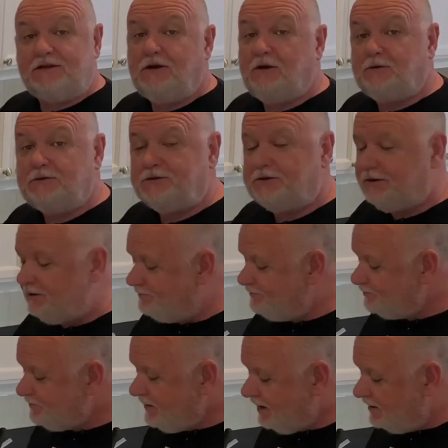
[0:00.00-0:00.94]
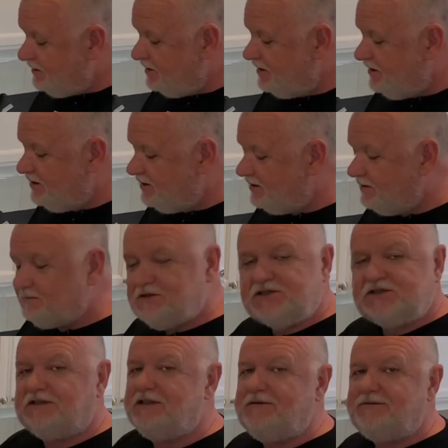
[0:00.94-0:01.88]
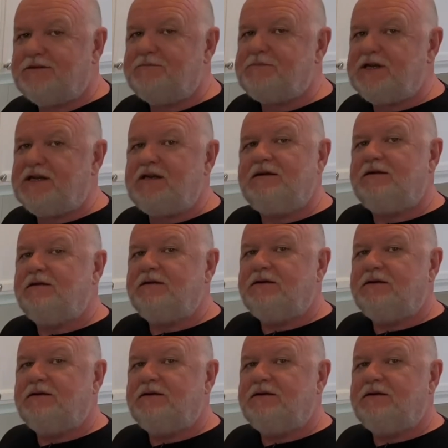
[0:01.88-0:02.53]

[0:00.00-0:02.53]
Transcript: cold oil and you're heating them. Just leave them be.